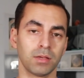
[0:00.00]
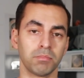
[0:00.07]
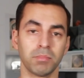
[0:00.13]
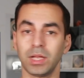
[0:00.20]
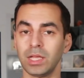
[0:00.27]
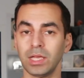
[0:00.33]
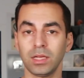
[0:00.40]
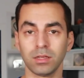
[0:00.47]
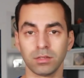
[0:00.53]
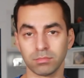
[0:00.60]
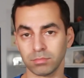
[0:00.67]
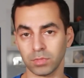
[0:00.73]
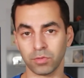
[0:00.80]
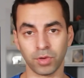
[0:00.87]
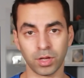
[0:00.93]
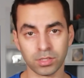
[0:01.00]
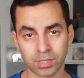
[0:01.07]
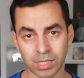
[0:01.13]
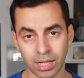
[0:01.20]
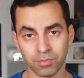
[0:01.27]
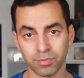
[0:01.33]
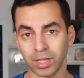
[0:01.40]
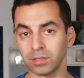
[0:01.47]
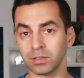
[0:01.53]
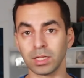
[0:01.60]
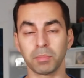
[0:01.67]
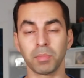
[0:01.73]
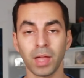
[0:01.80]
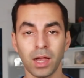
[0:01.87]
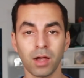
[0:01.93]
Many of us have
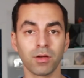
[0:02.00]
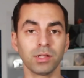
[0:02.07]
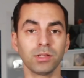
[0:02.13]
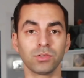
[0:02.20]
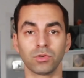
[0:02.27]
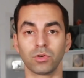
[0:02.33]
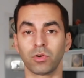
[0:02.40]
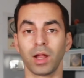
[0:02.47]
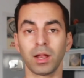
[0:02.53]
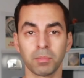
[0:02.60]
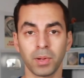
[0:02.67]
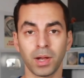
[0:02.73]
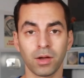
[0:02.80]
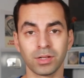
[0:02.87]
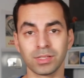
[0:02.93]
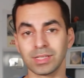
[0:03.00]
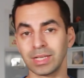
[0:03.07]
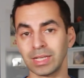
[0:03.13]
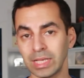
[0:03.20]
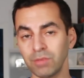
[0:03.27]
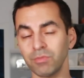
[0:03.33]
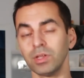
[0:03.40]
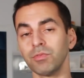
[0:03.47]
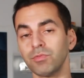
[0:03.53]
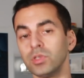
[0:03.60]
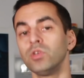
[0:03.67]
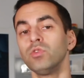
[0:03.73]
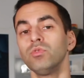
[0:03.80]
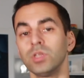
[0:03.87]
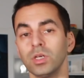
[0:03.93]
elderly parents or grandparents, and even if
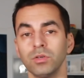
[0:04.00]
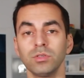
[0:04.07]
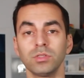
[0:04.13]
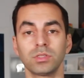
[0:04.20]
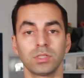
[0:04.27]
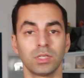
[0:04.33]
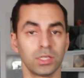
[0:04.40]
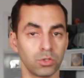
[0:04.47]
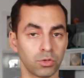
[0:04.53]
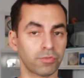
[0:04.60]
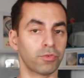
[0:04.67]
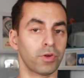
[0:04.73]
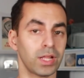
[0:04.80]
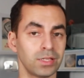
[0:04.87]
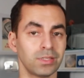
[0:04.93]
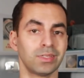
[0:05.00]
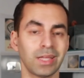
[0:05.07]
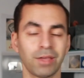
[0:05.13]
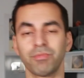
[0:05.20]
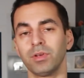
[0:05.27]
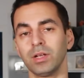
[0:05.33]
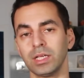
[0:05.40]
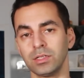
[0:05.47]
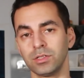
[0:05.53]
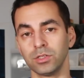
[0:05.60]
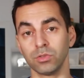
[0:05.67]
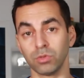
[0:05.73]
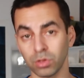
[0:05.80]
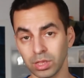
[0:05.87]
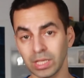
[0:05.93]
you don't, your friends definitely
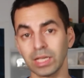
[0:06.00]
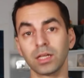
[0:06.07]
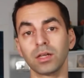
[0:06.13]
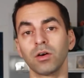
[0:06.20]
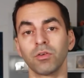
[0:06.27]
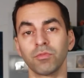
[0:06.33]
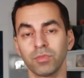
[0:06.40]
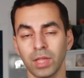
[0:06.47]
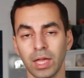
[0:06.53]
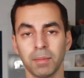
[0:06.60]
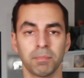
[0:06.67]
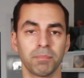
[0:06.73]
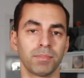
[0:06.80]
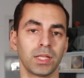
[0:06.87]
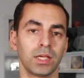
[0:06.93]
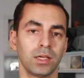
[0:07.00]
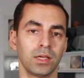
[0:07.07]
do. Think of them.